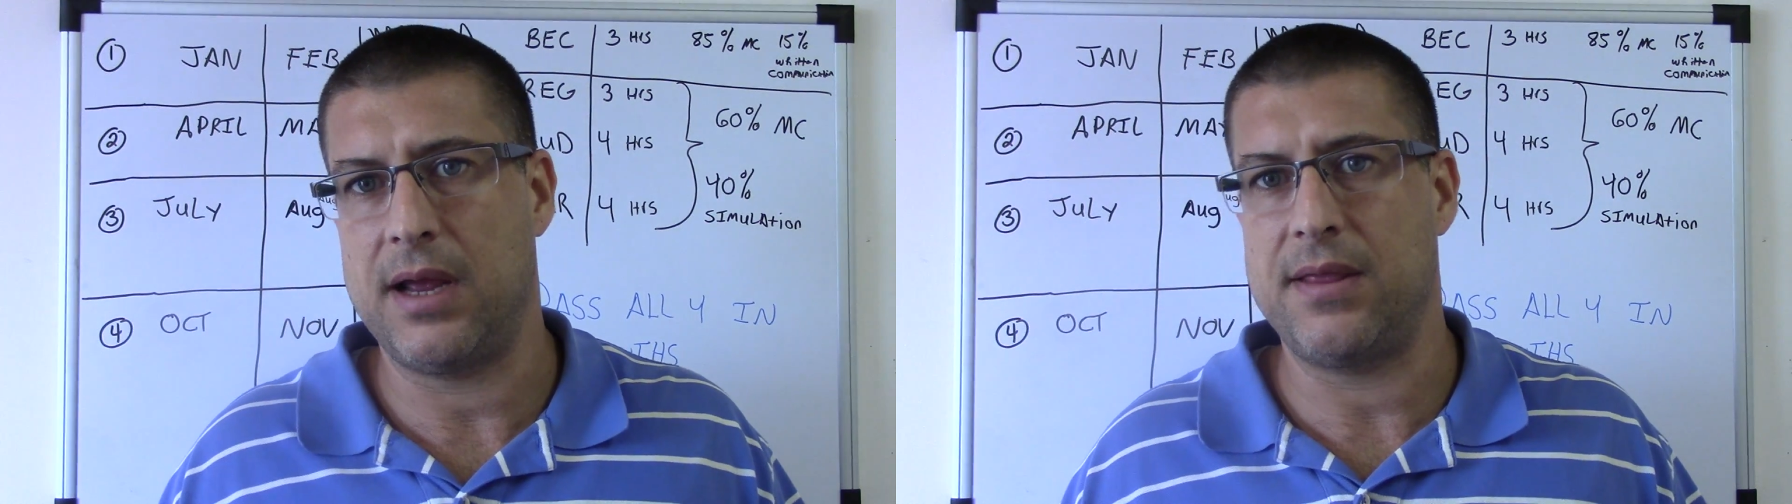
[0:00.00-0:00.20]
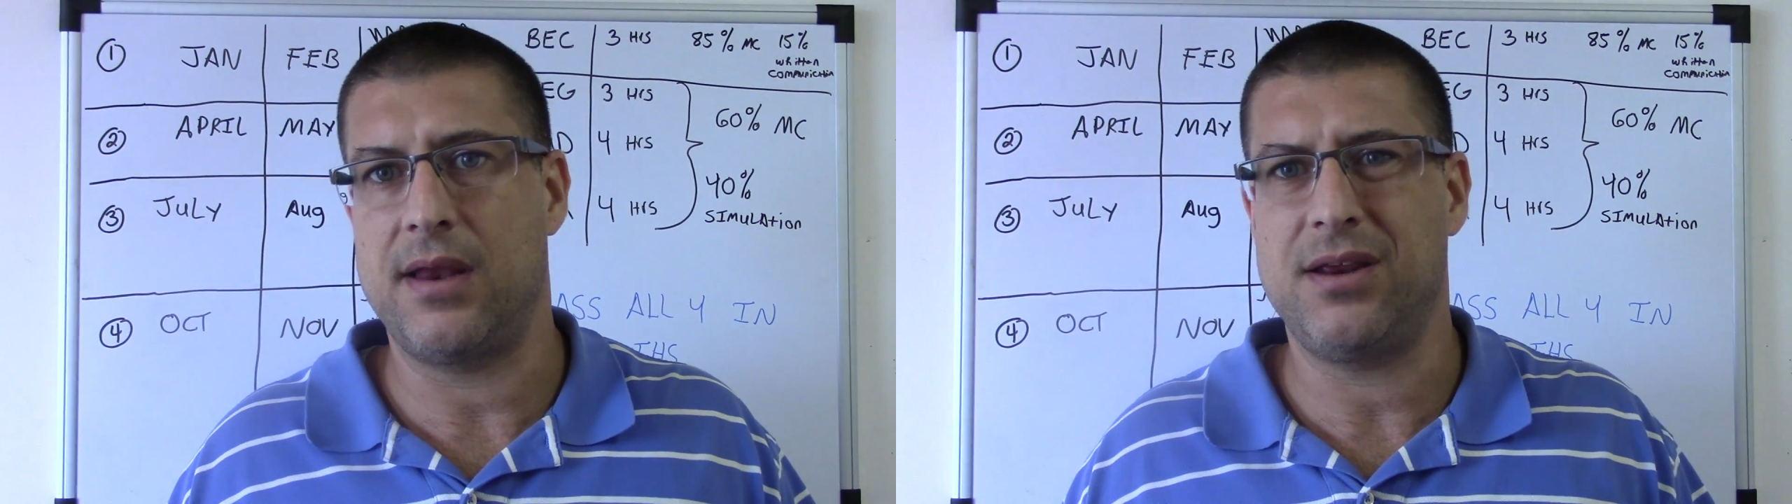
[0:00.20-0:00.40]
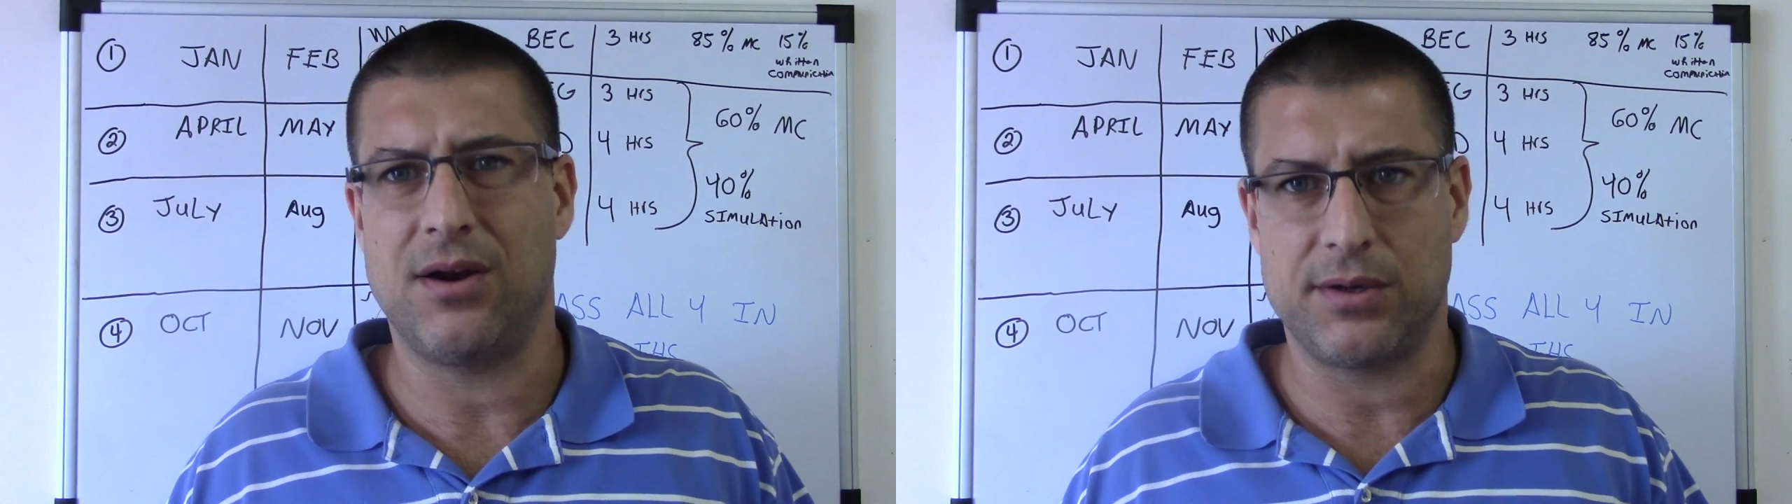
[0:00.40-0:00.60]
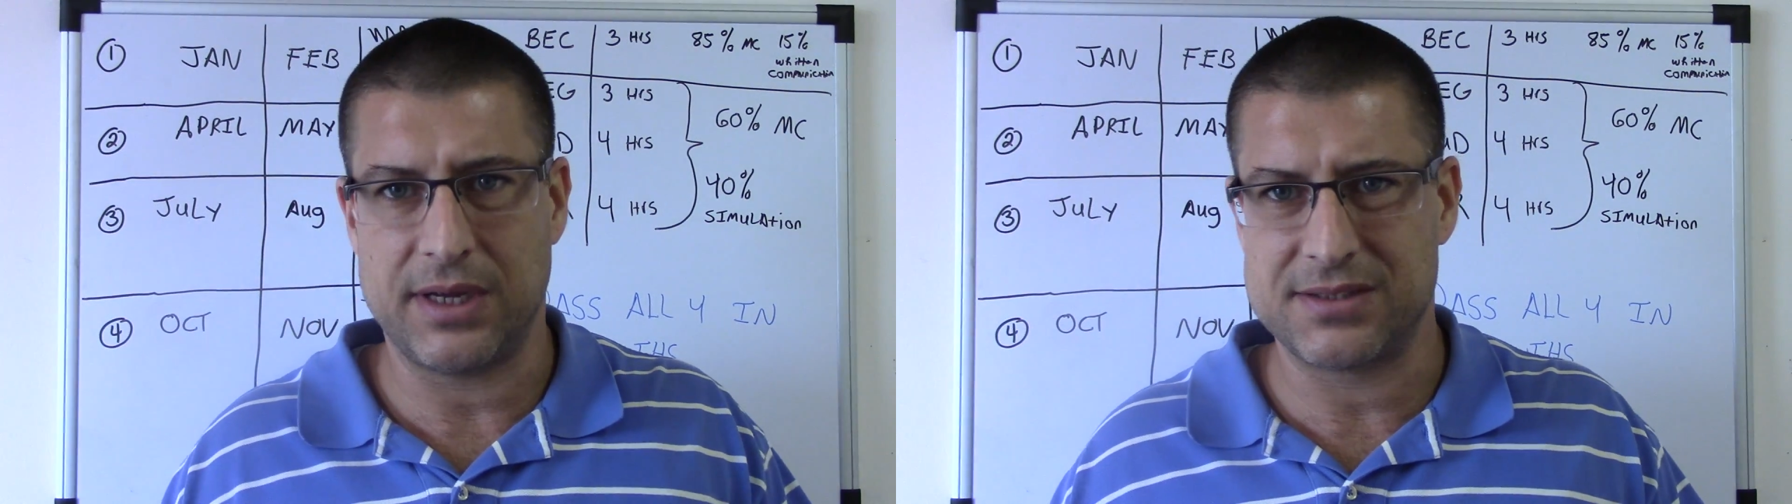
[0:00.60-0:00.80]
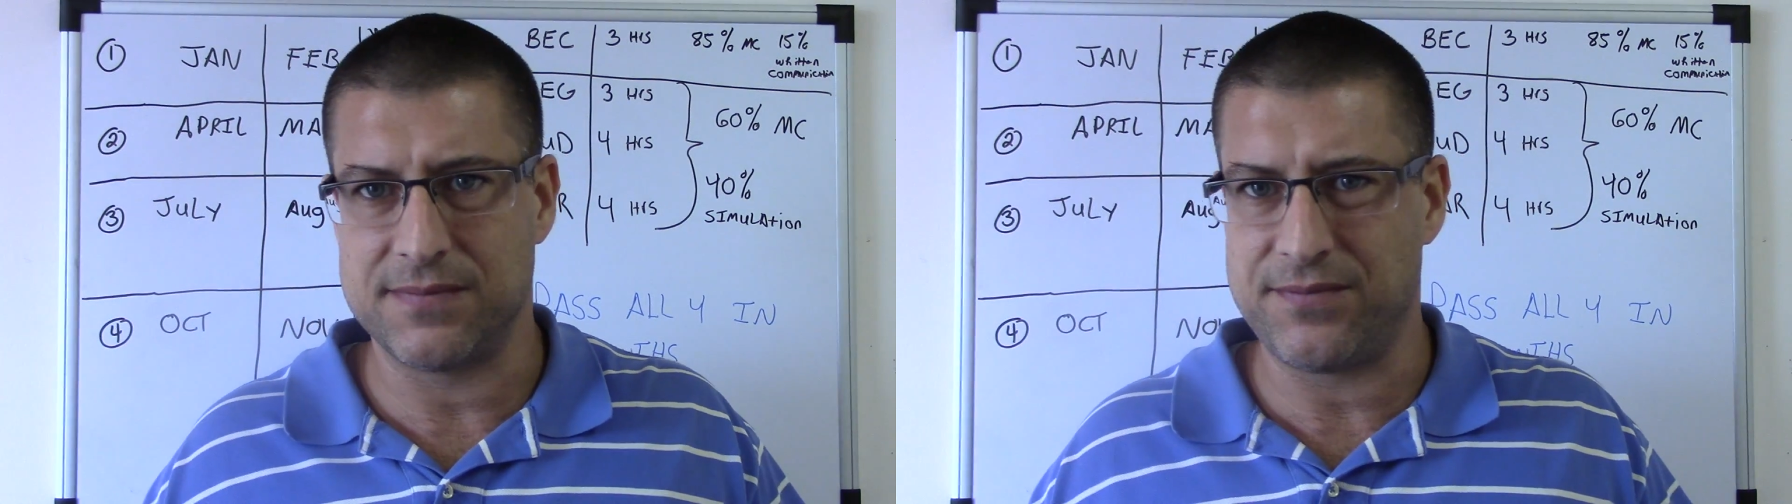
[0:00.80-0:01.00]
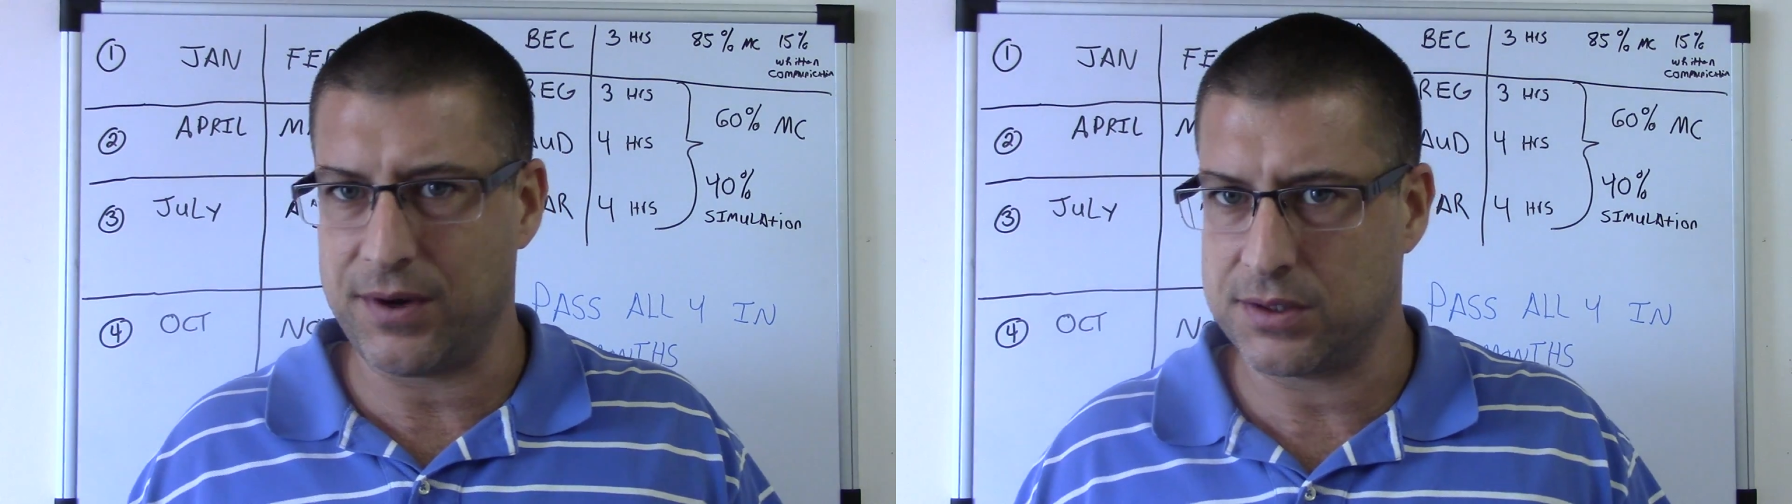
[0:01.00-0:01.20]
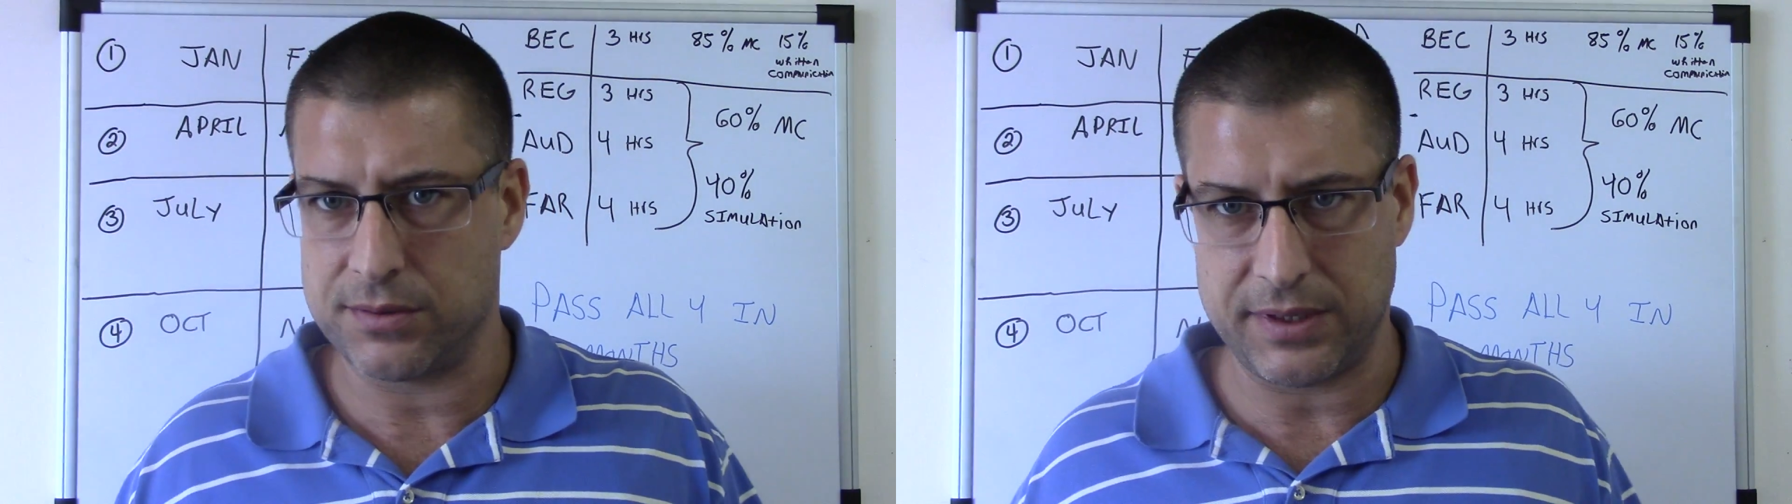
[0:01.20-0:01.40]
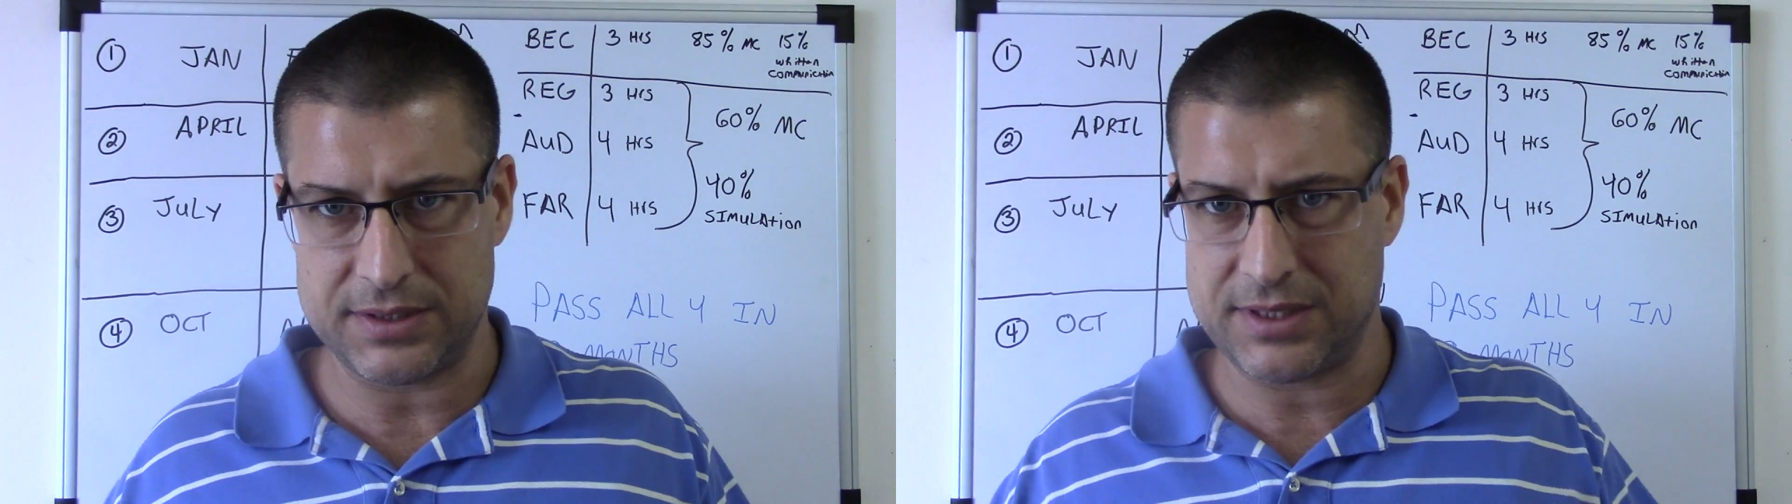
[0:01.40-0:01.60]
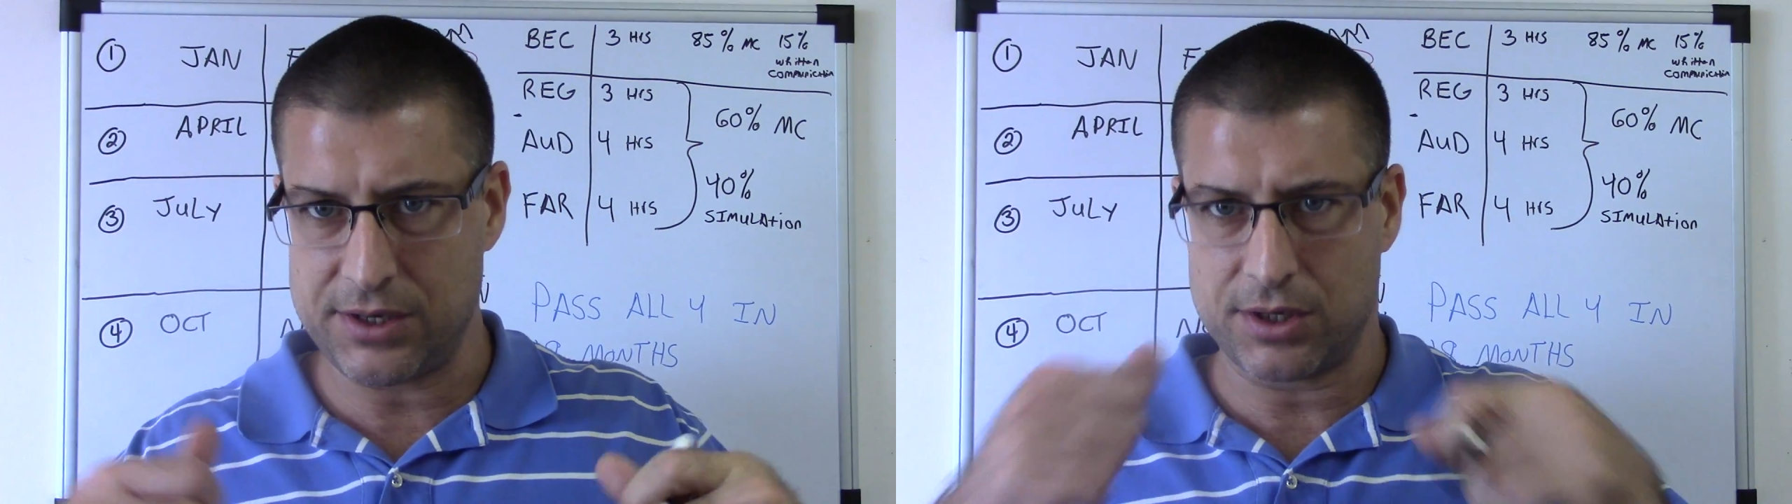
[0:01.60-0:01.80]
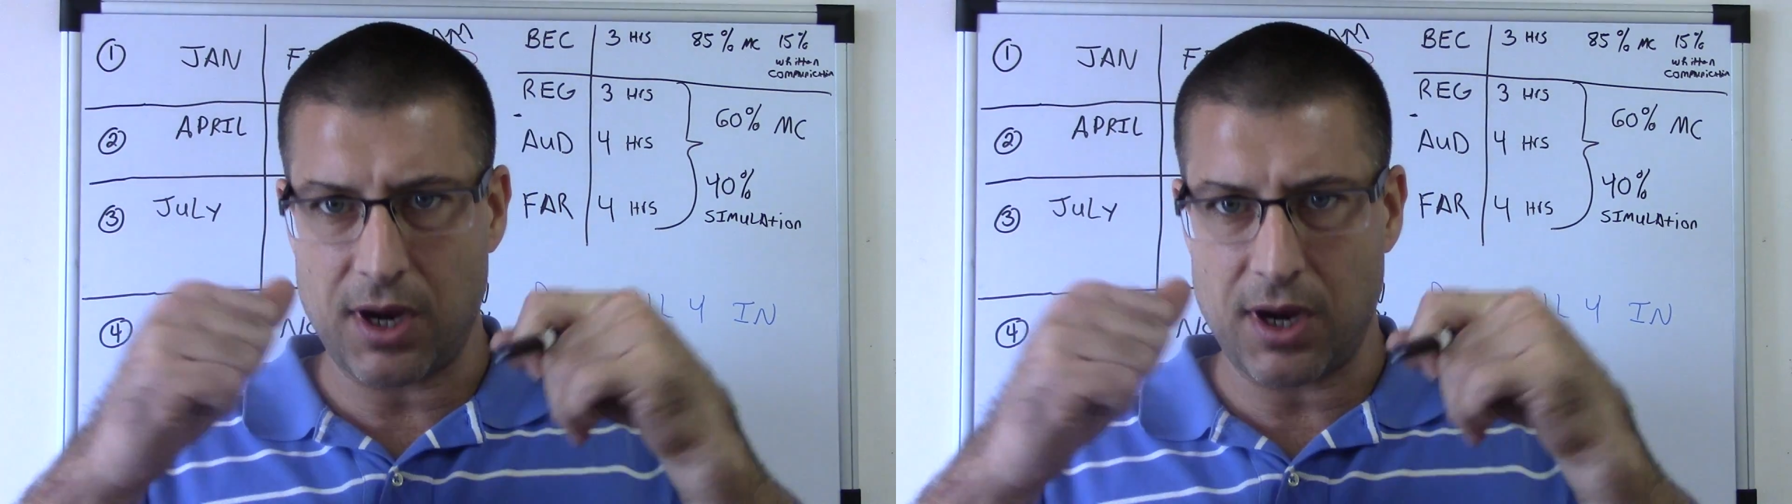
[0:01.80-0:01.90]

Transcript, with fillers: and then you know get some victories get your